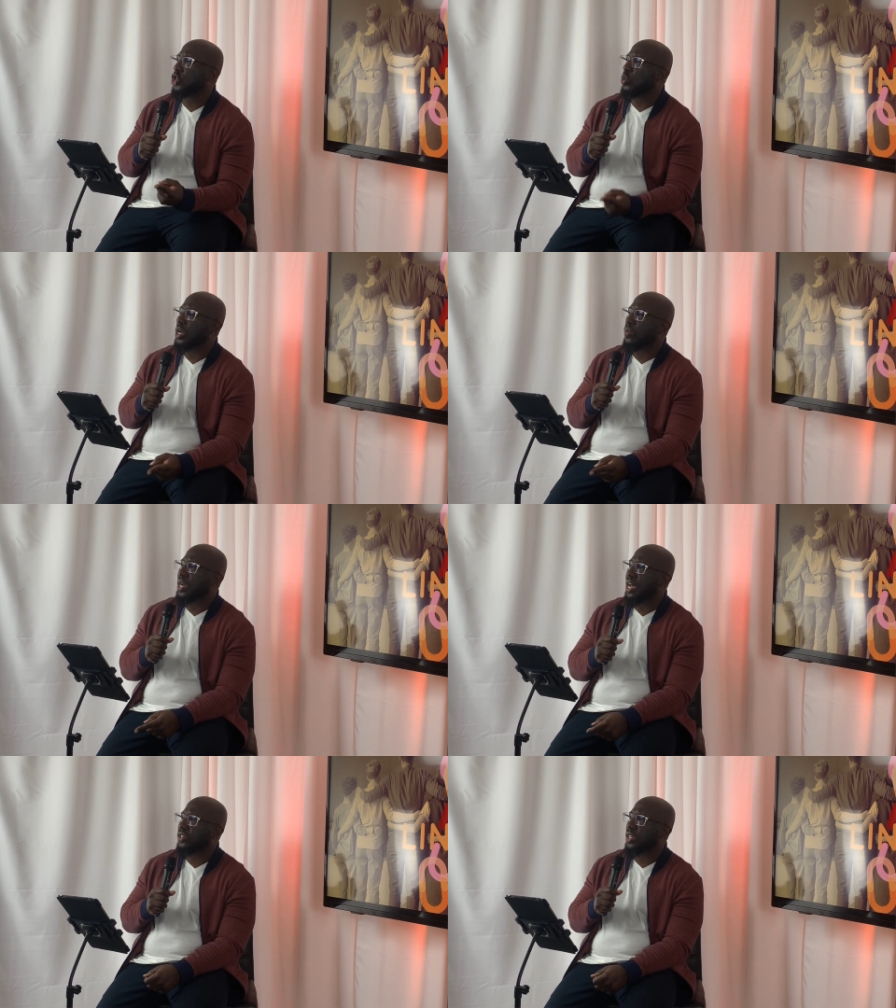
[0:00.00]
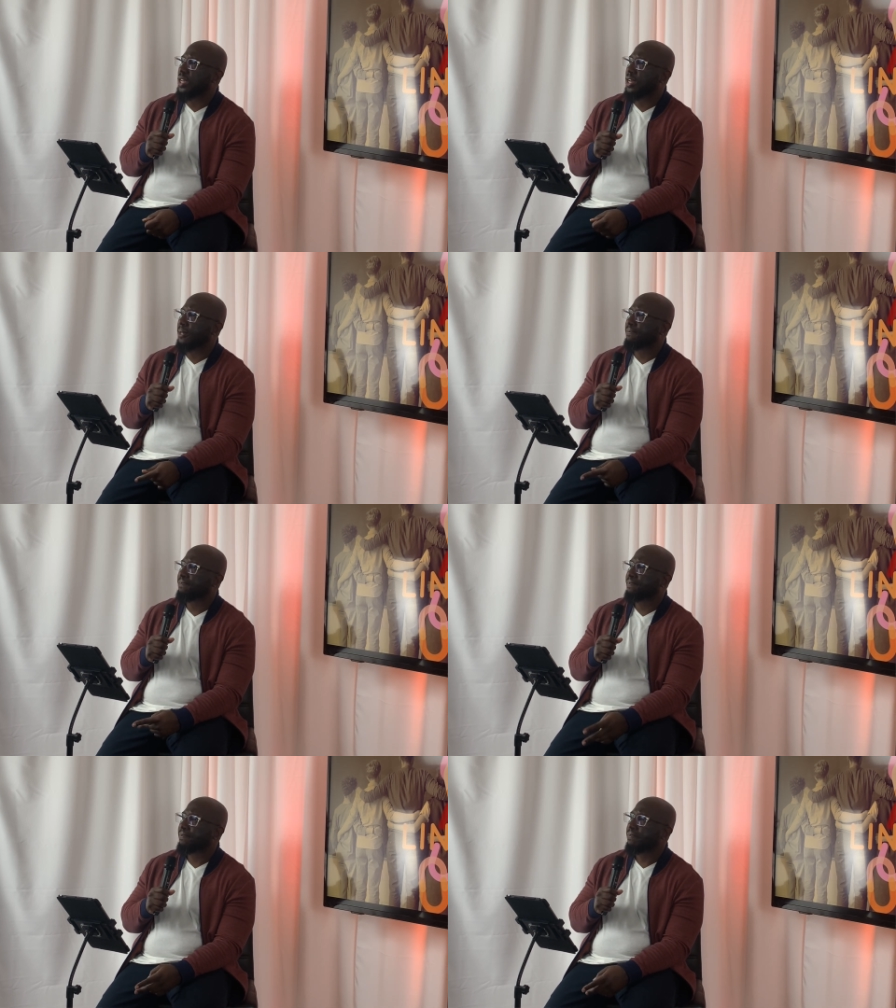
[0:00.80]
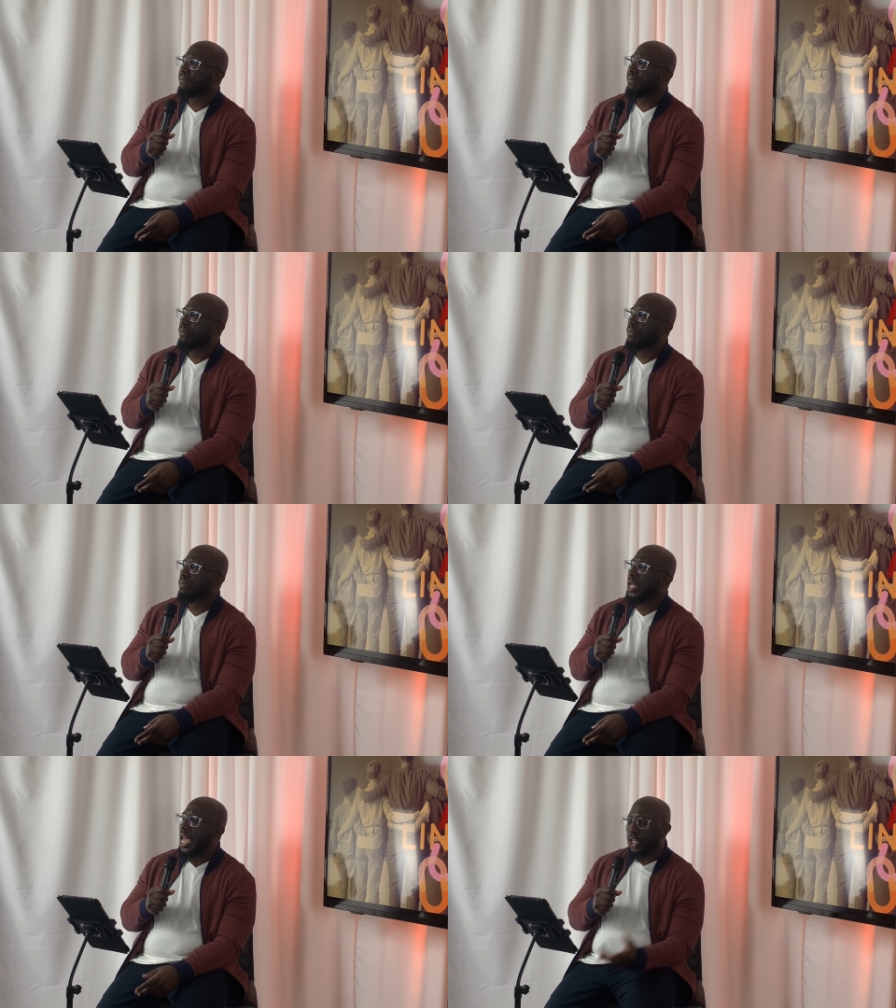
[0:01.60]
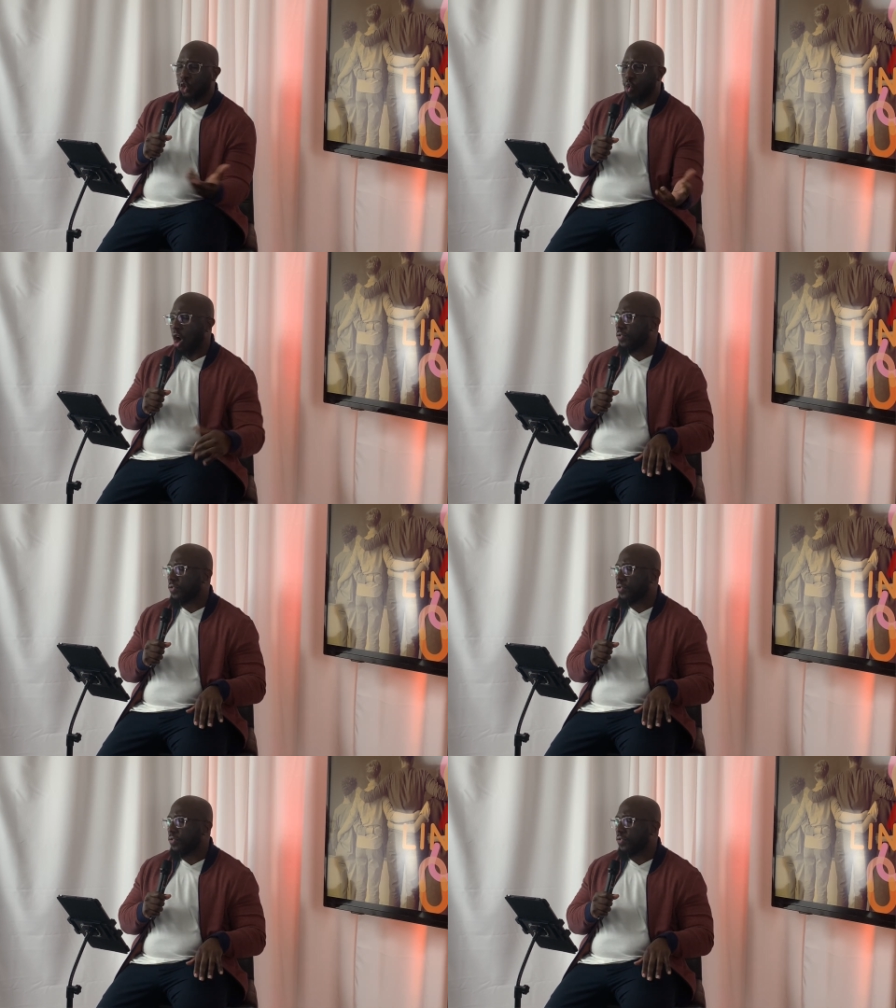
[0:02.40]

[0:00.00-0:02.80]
Did you hear what I said? Too